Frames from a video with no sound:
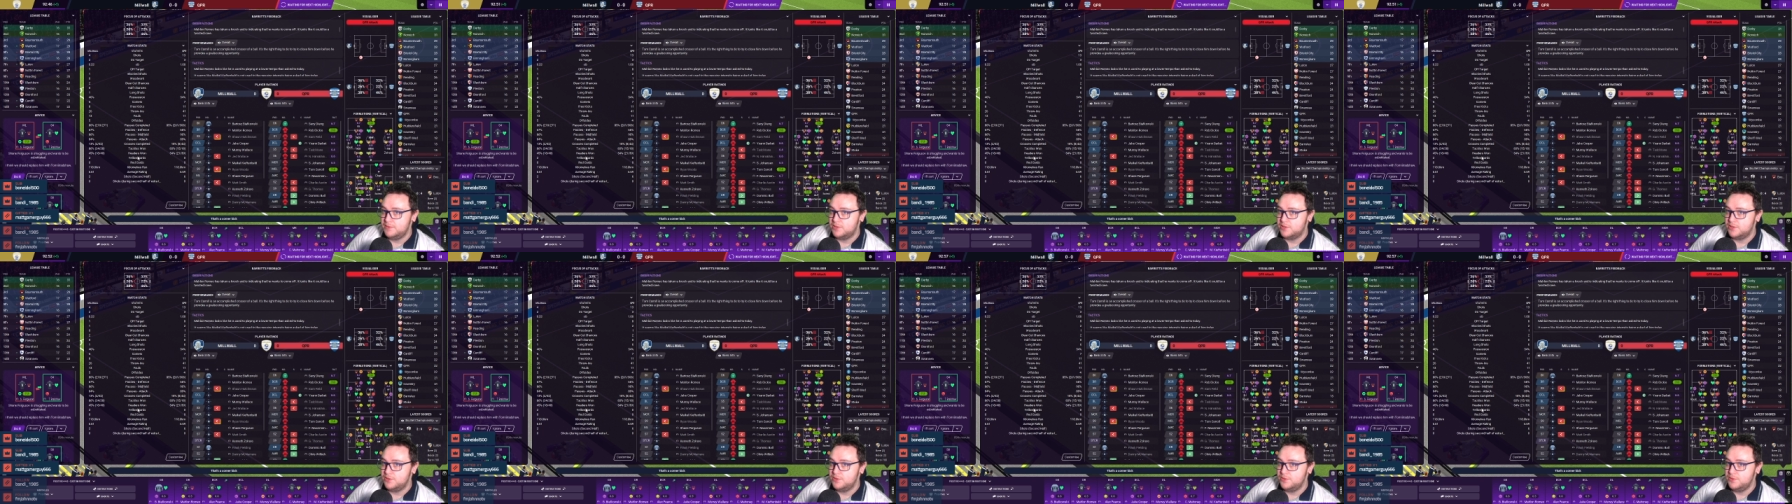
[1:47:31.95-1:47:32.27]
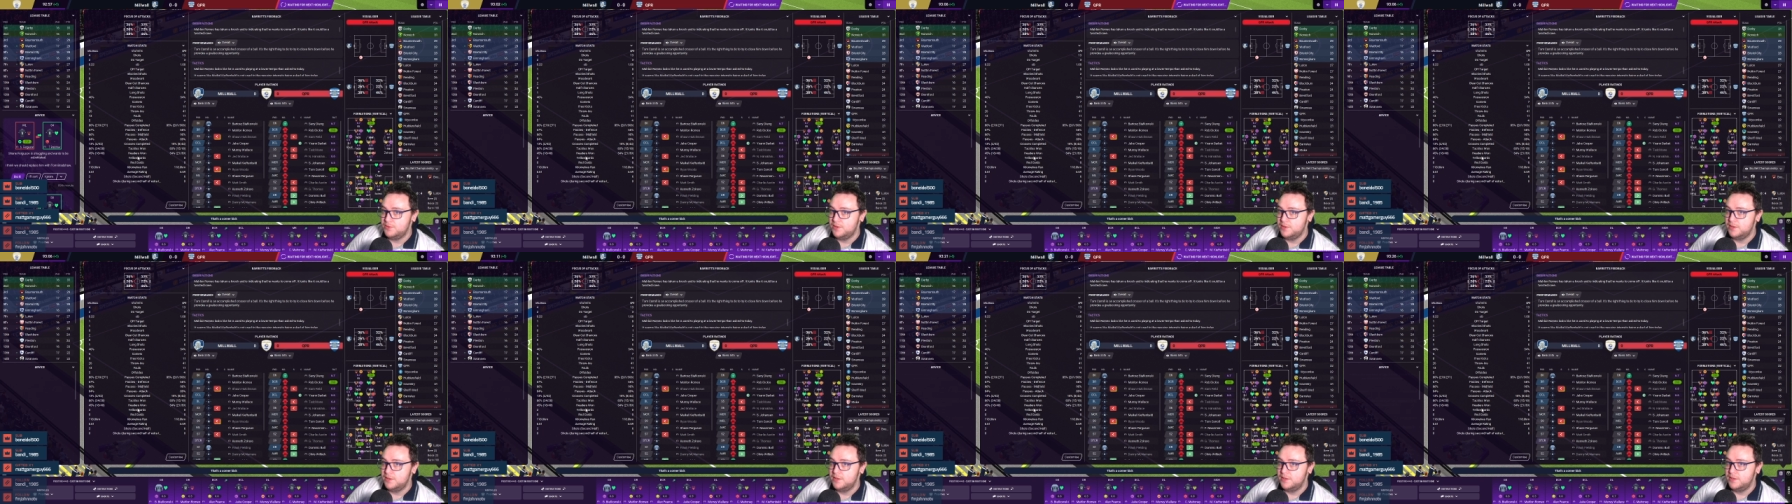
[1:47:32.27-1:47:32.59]

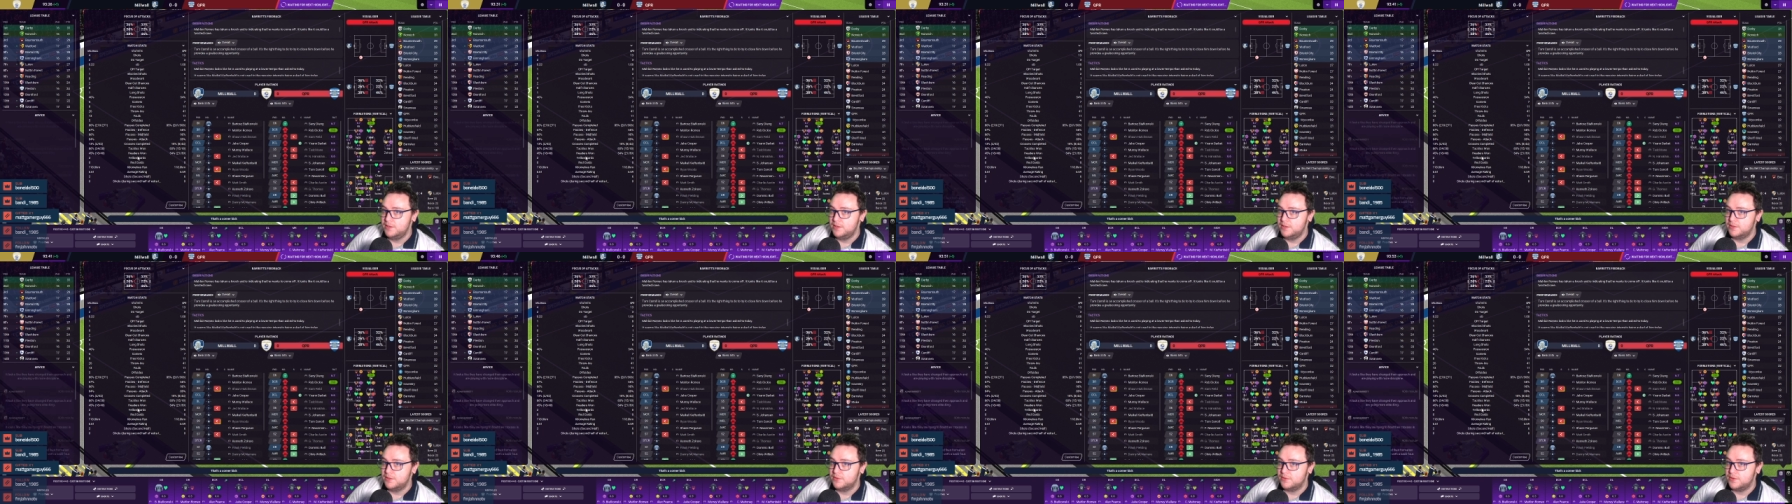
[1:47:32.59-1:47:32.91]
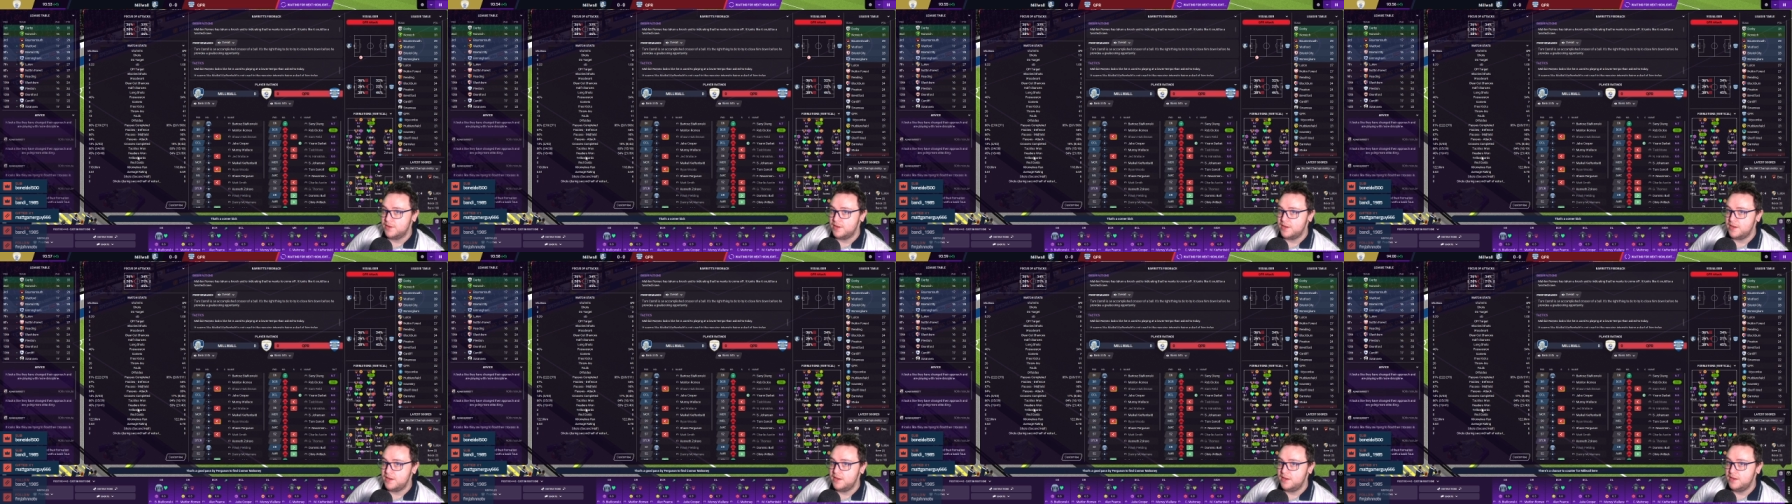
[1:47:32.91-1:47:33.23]
Two,
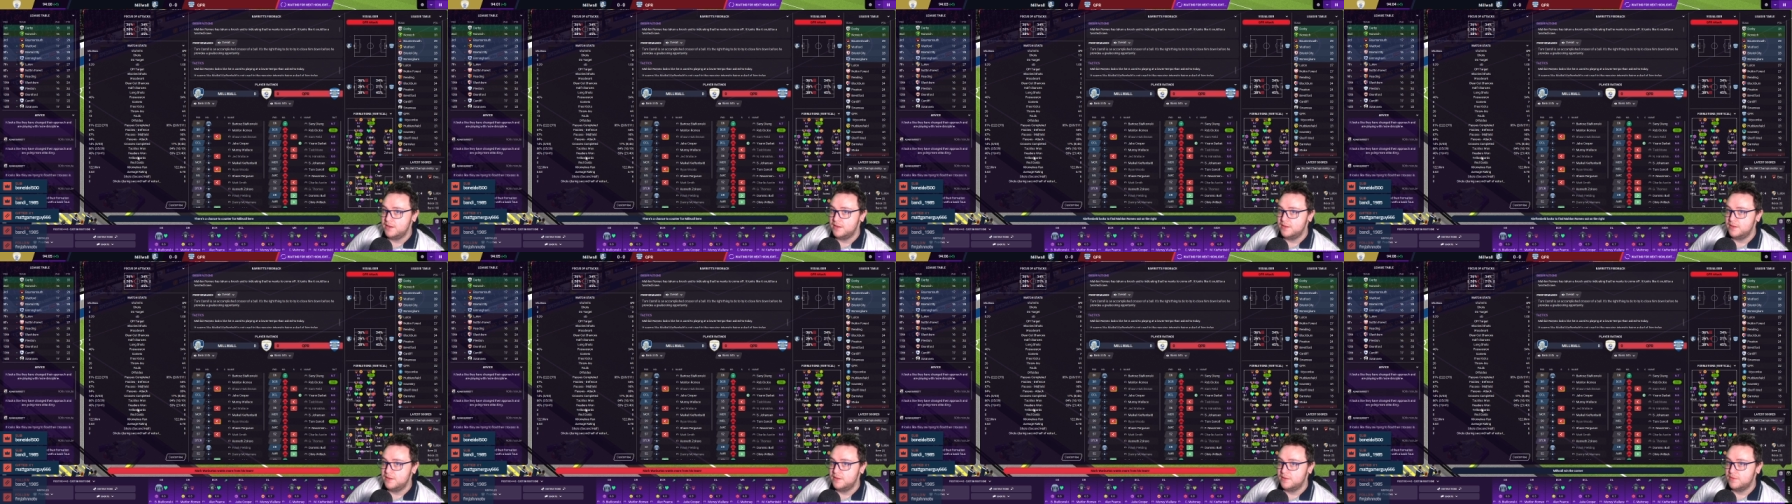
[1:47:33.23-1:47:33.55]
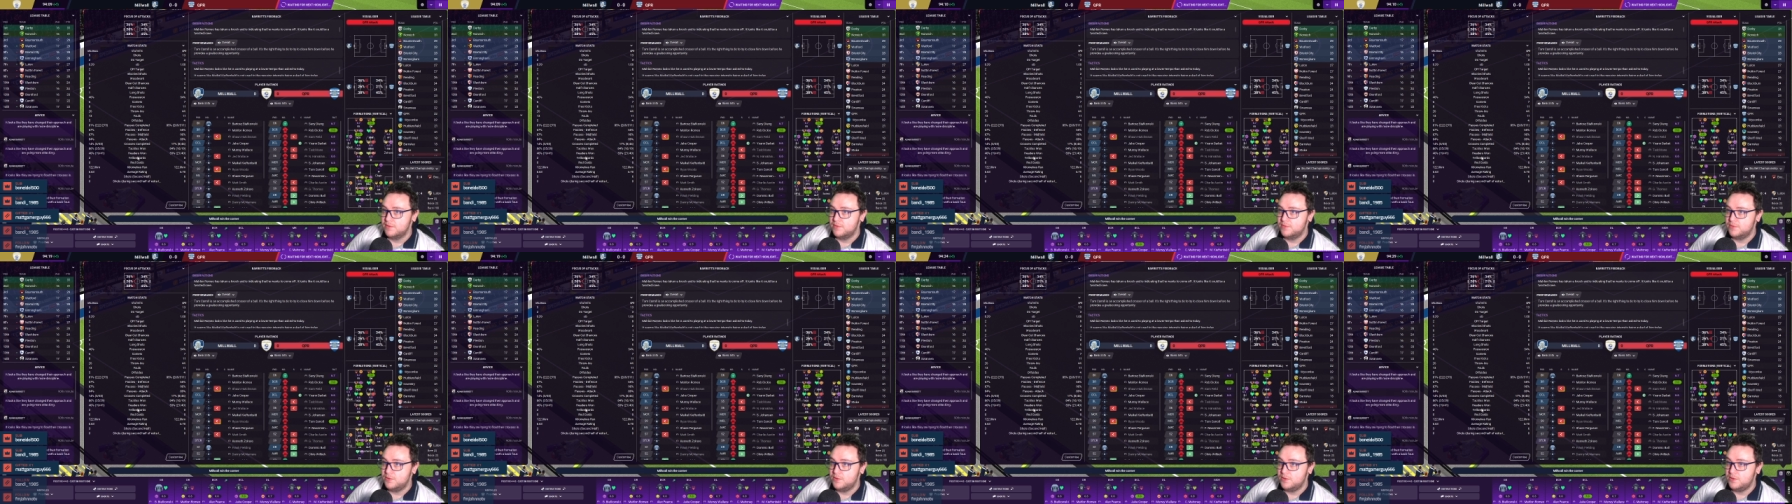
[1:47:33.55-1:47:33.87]
three,
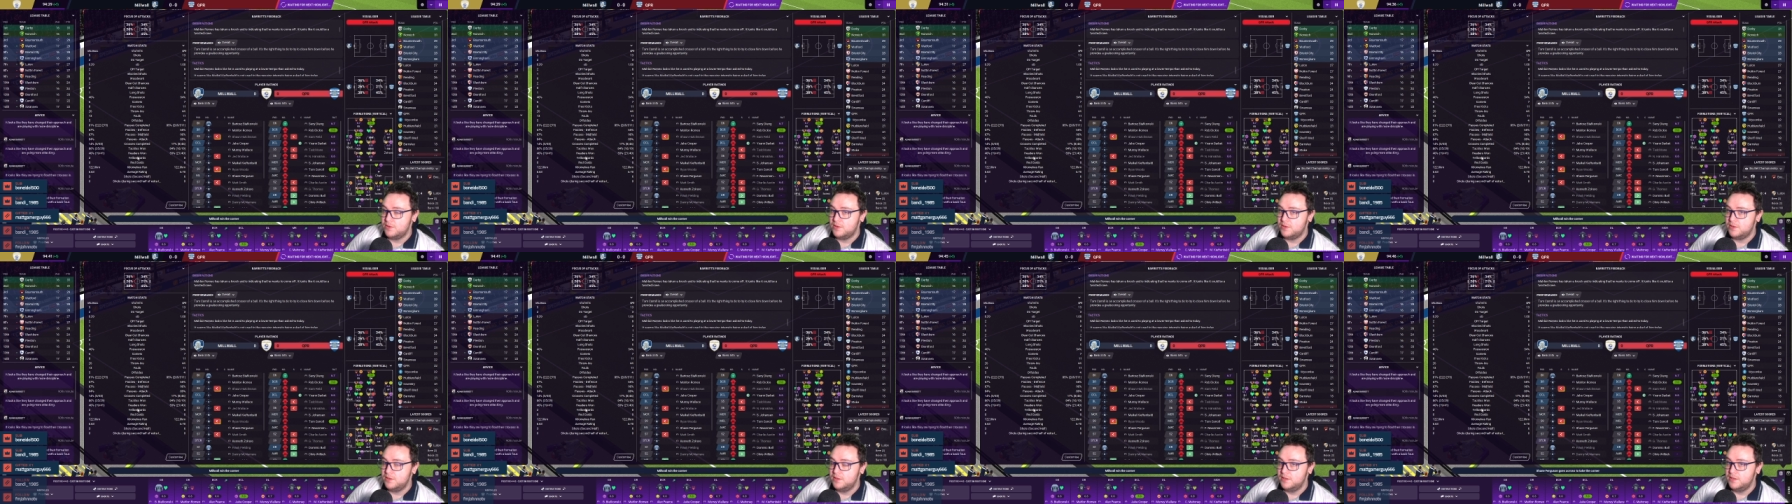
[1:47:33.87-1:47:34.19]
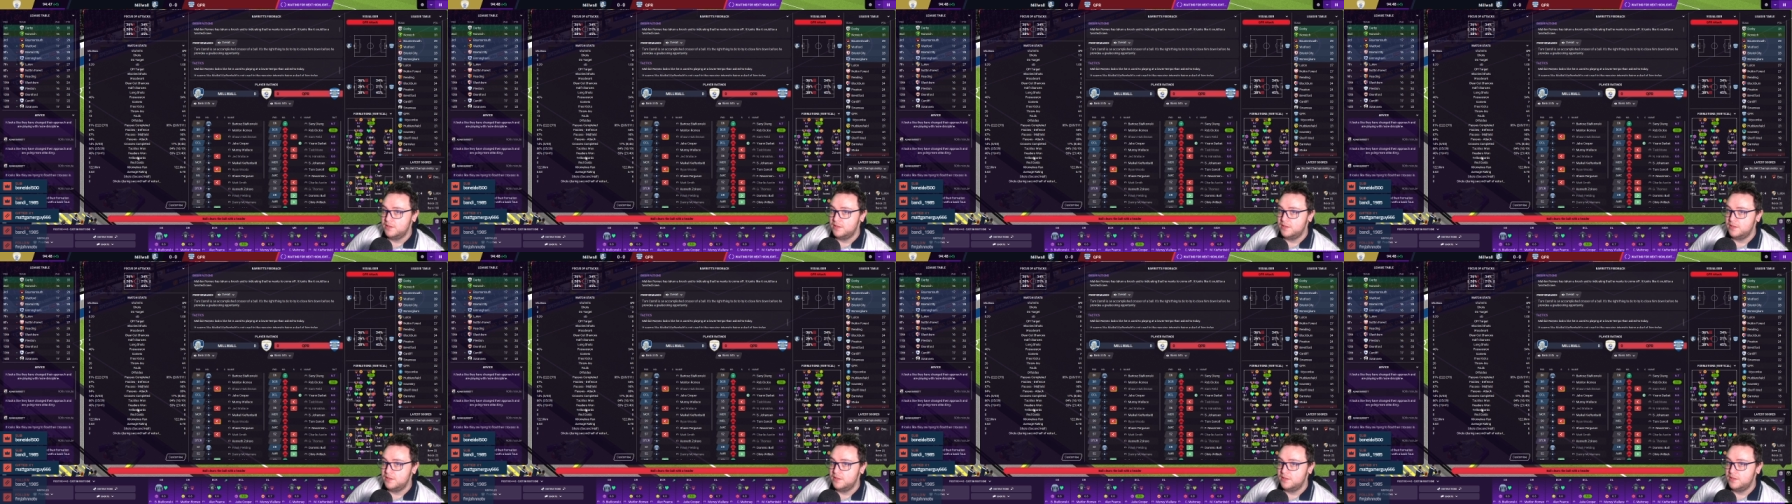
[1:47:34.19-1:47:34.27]
four.